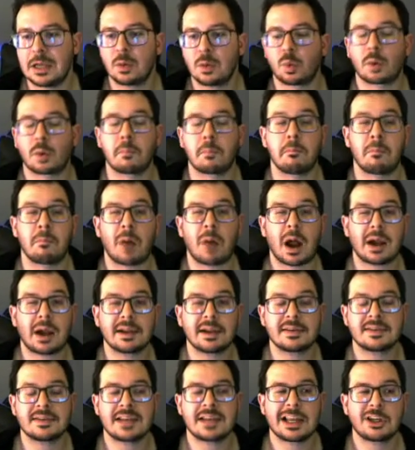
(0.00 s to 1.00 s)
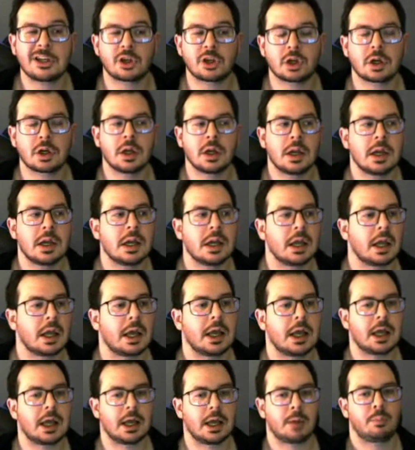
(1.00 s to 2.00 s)
We're modest nature
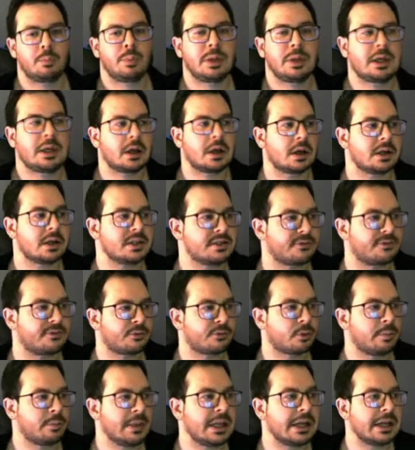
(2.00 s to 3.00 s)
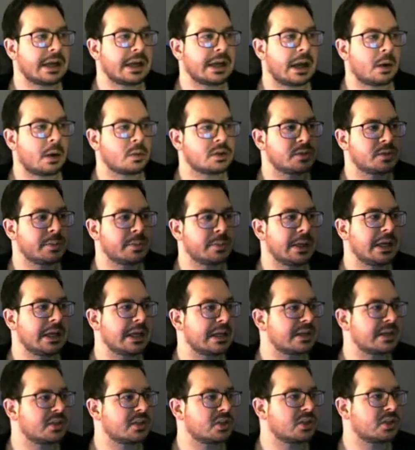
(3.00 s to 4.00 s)
because for me to outspeed
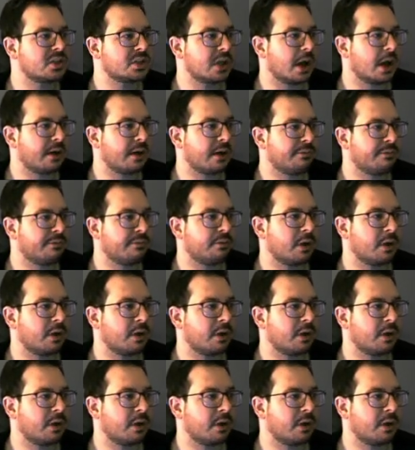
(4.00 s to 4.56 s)
his stuff,